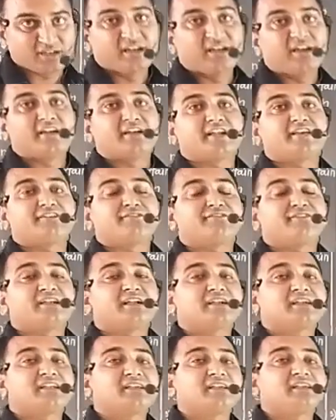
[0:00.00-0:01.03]

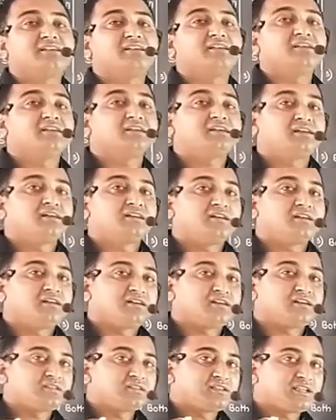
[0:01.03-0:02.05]
definitely
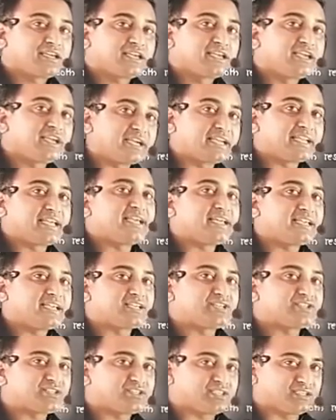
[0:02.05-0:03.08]
the heat
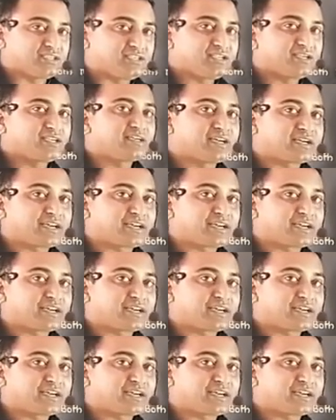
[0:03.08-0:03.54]
energy